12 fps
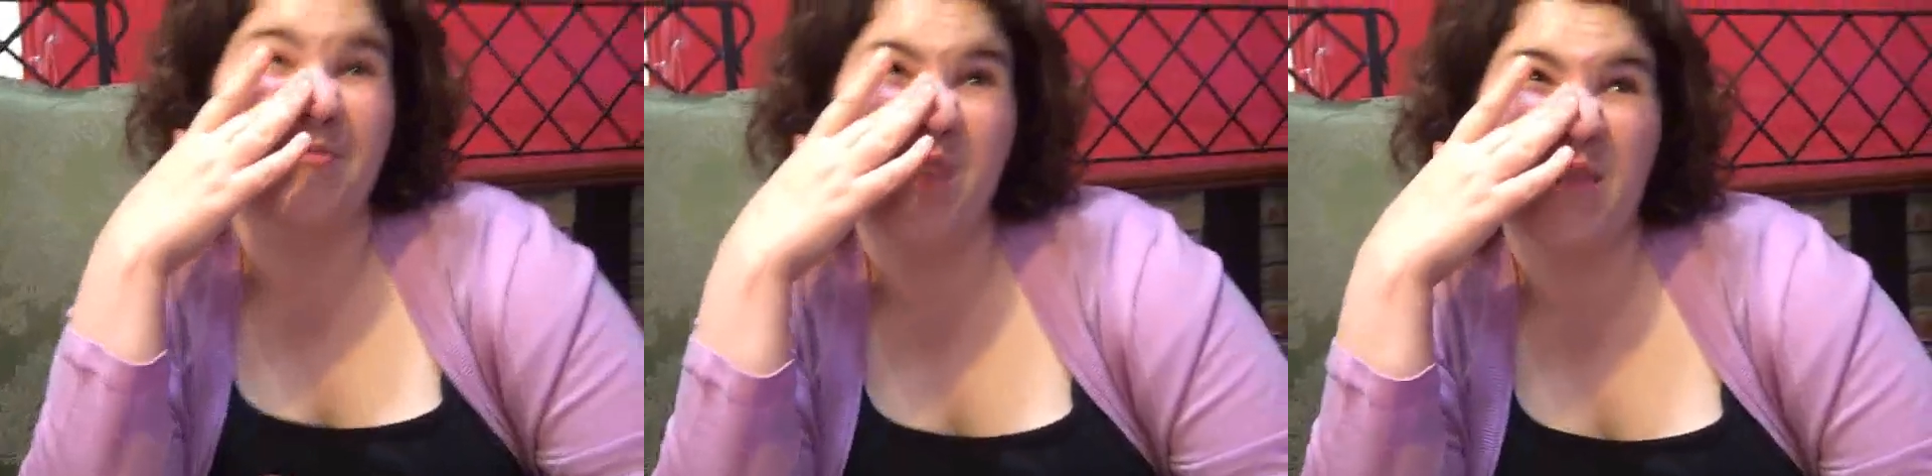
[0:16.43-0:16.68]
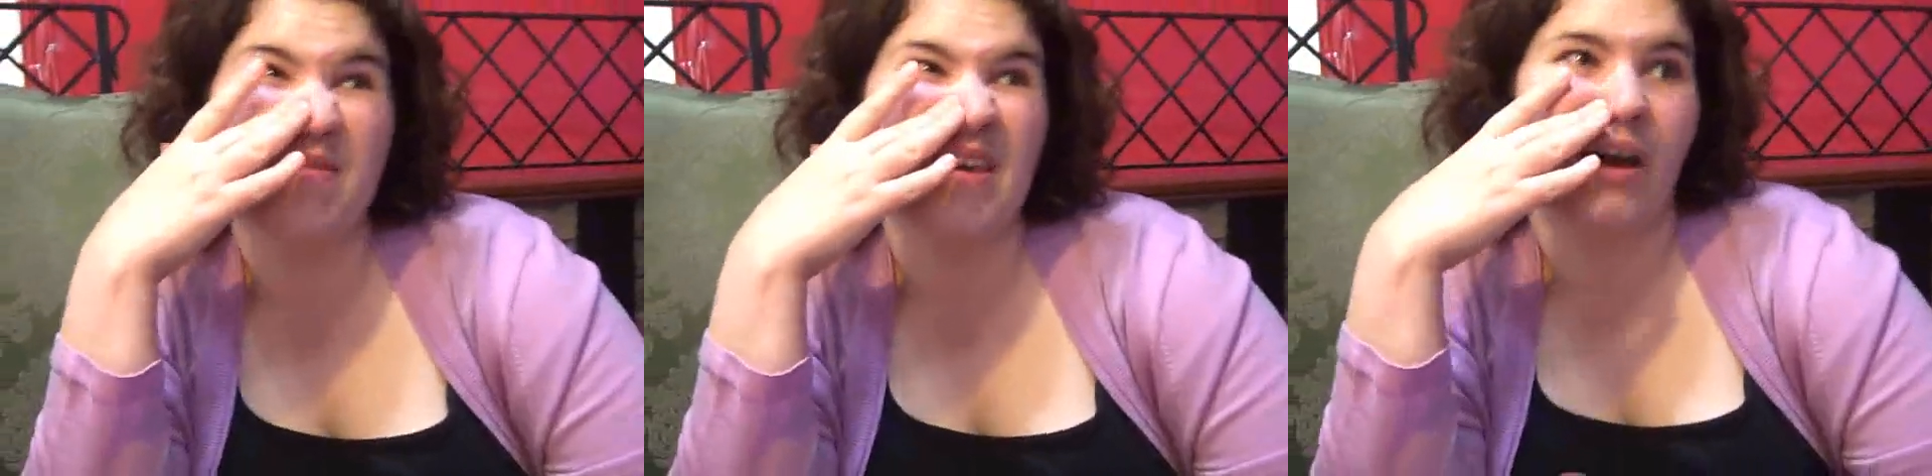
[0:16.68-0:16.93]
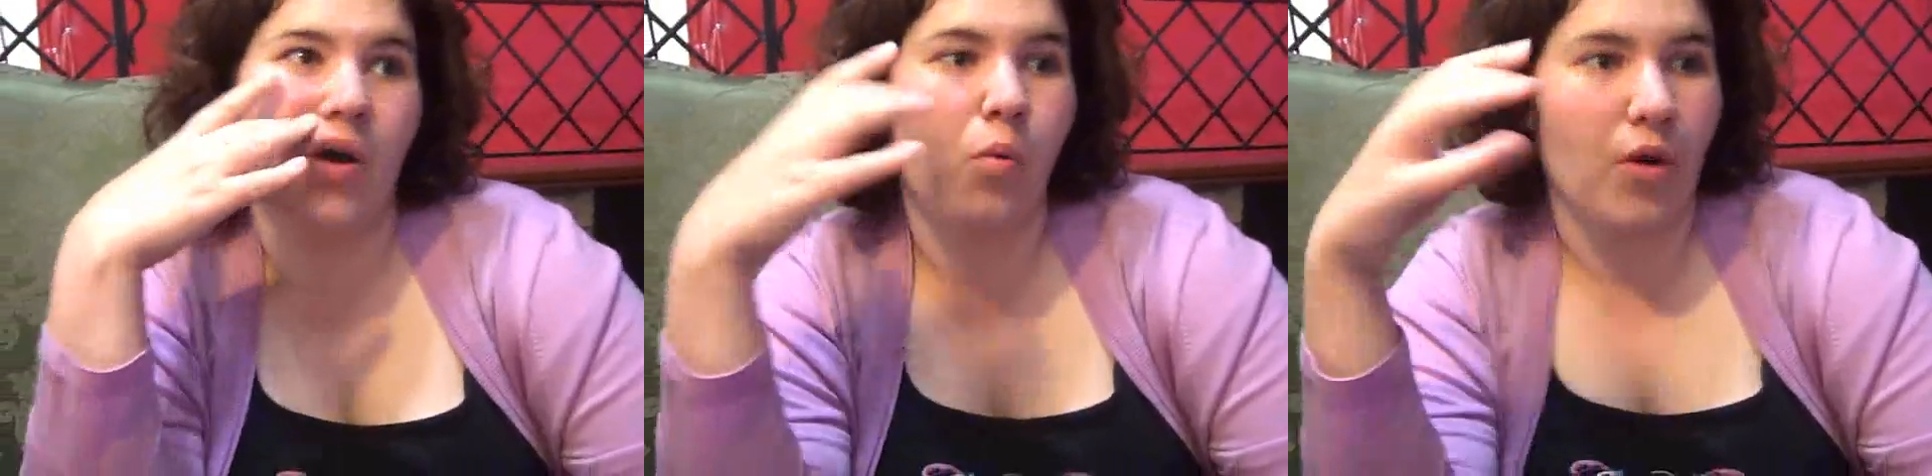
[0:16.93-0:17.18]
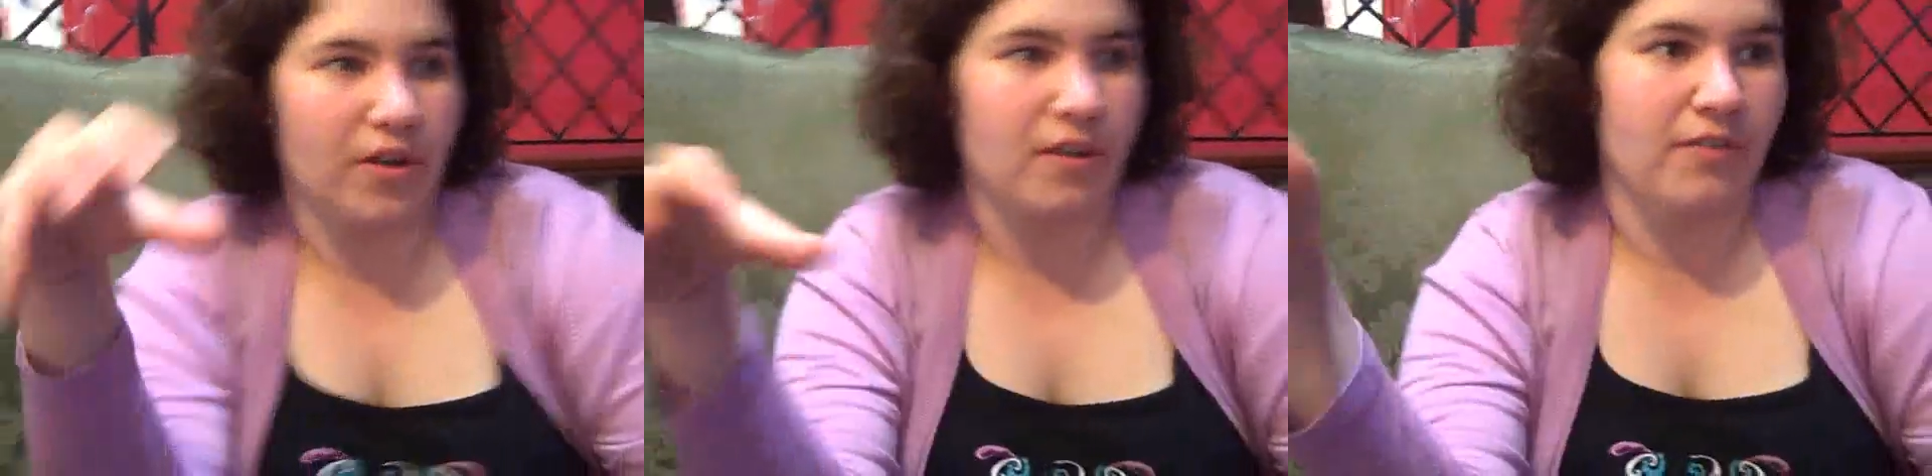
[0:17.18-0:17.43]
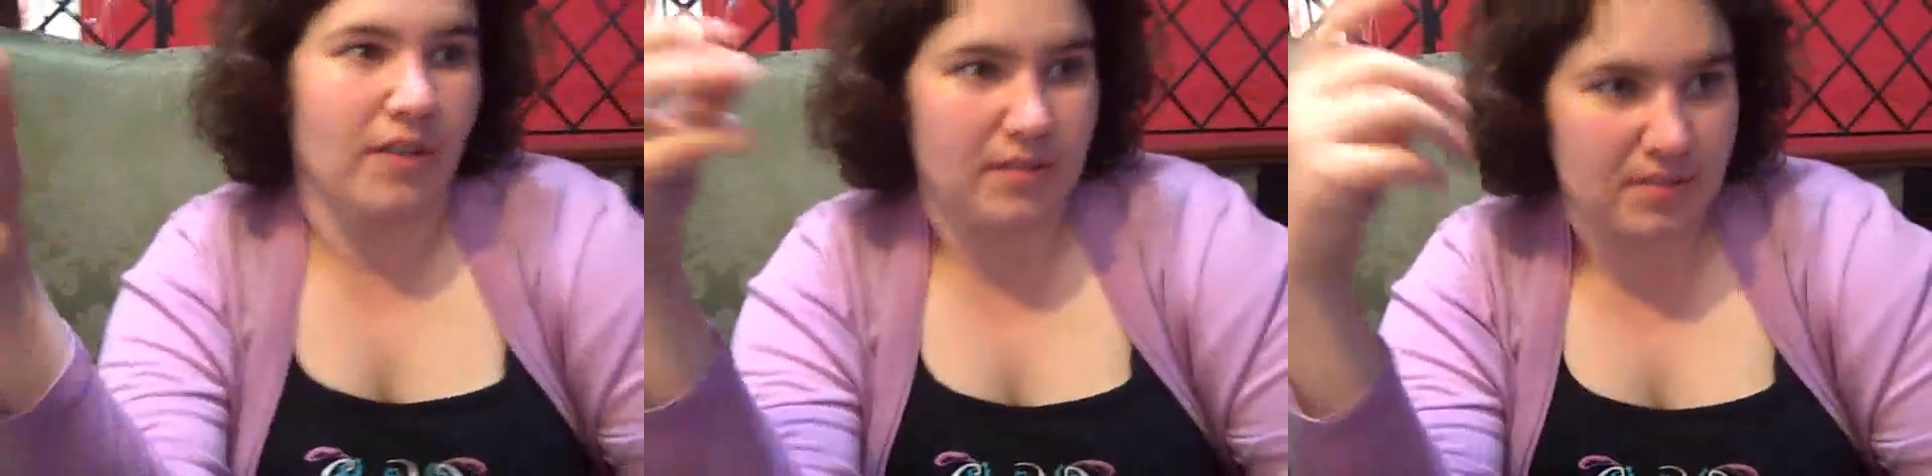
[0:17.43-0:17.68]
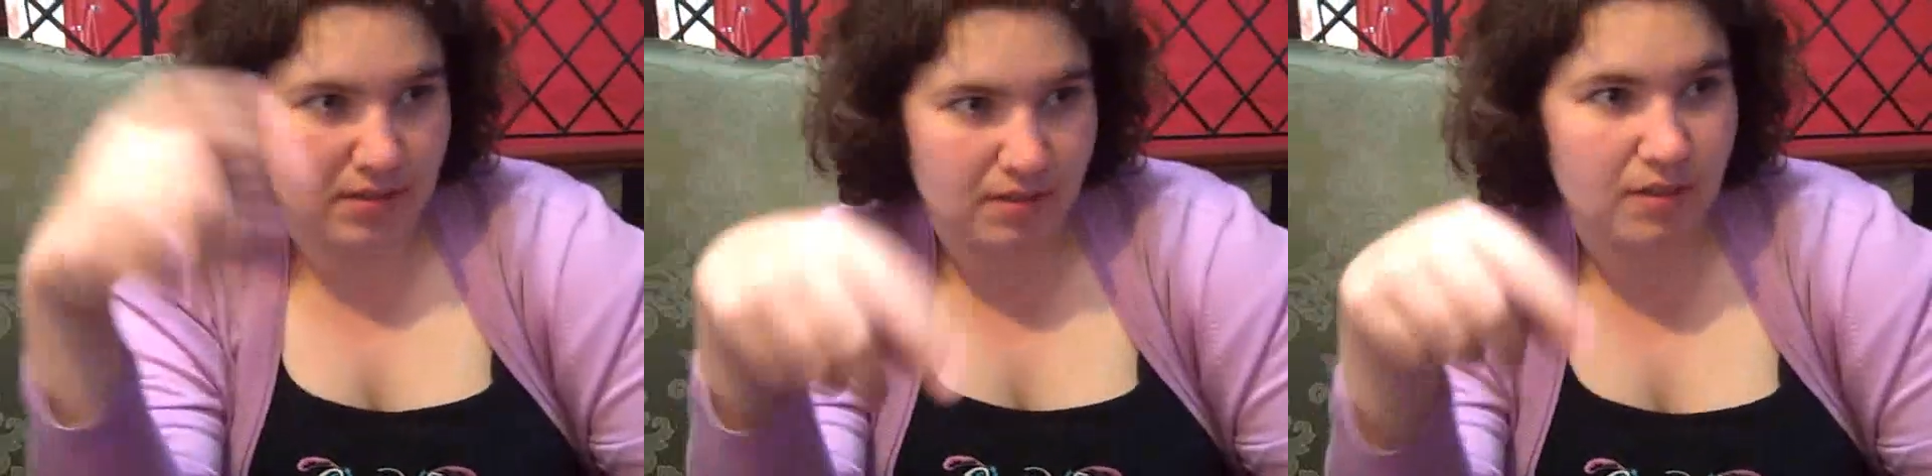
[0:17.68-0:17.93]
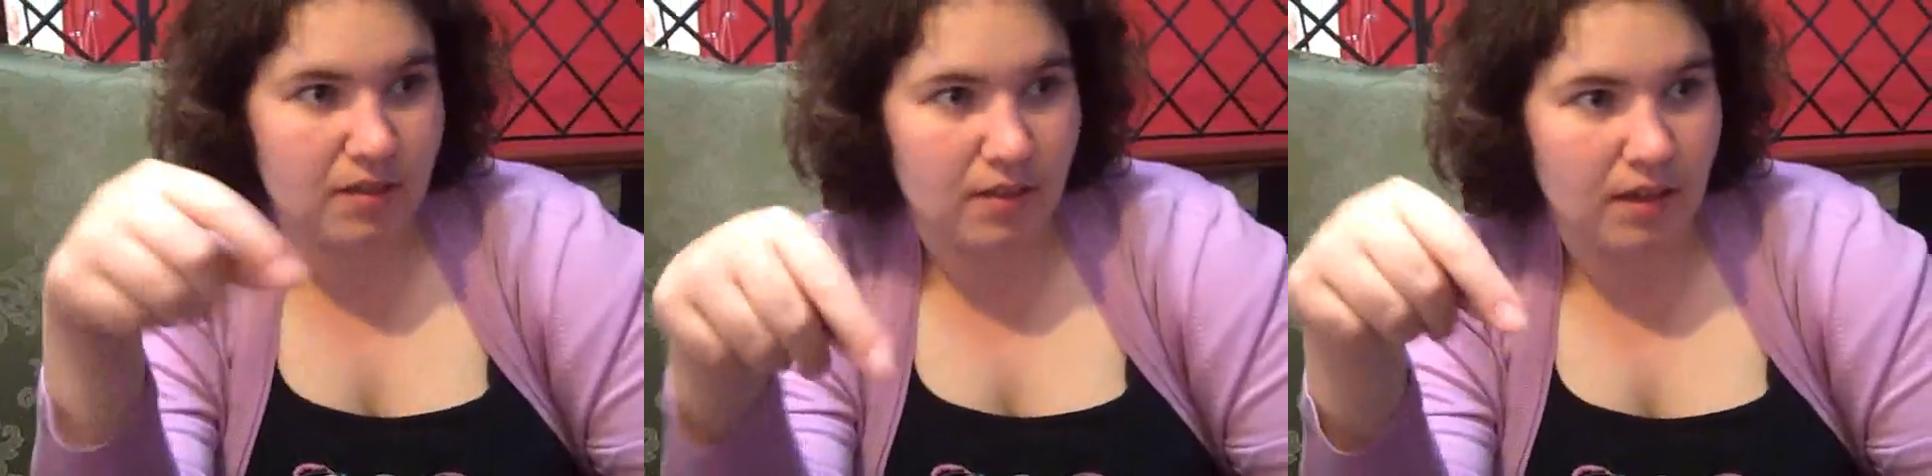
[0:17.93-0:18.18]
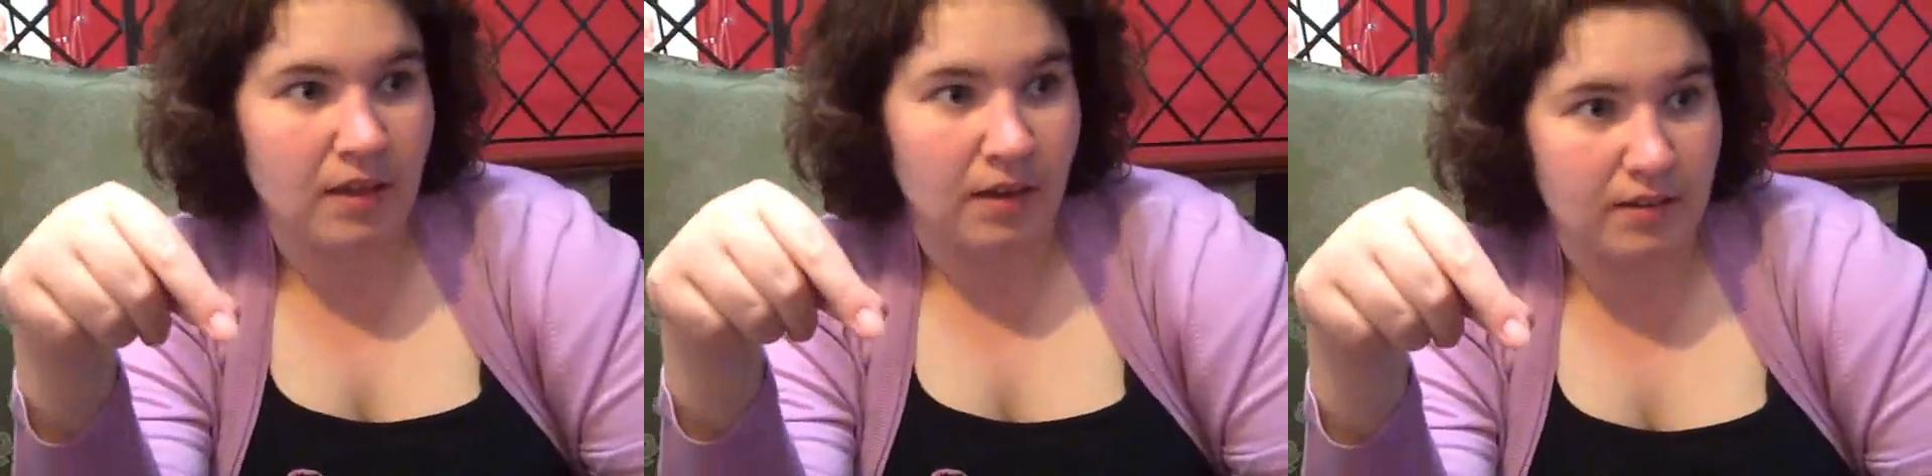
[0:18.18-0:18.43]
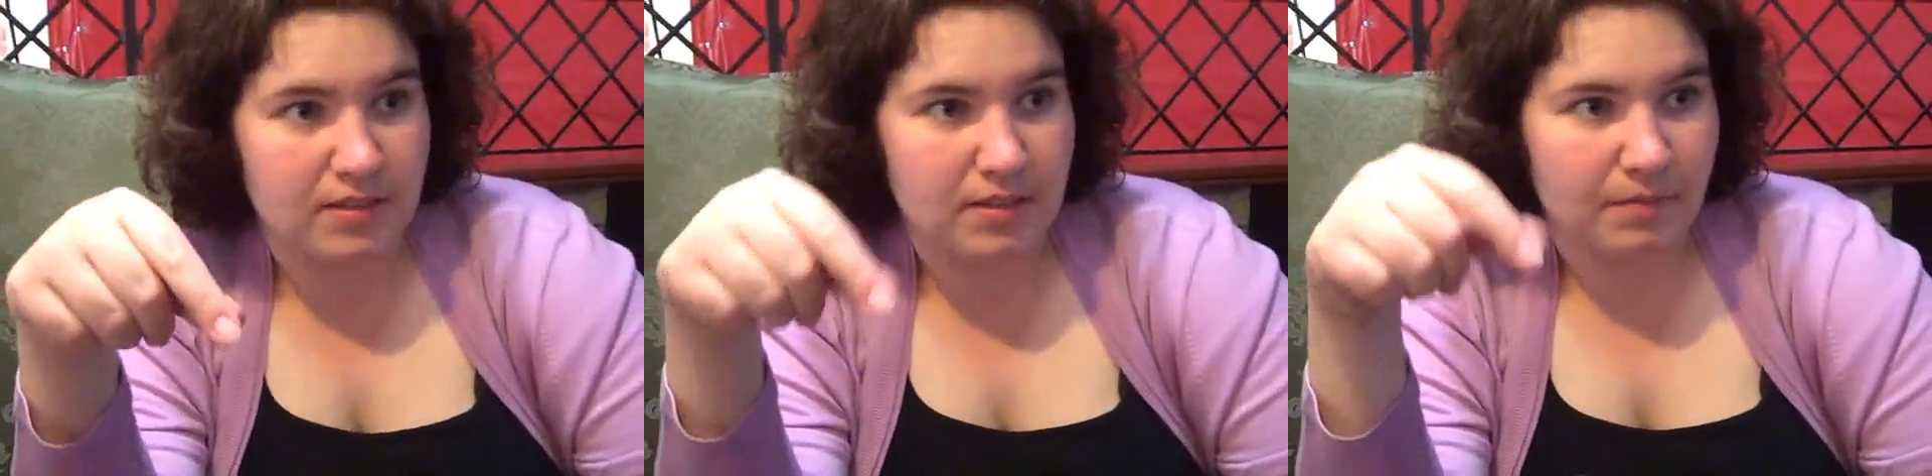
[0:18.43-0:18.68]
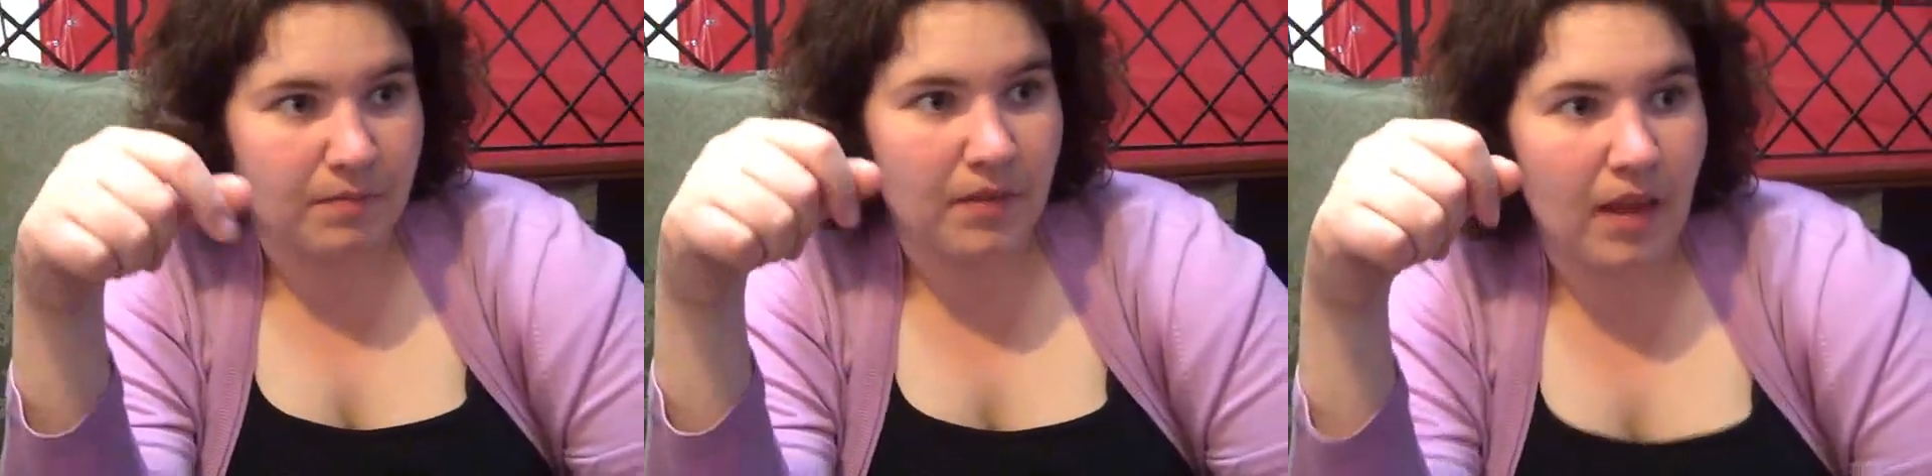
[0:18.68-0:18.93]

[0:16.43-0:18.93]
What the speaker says: maybe a quart of it in it.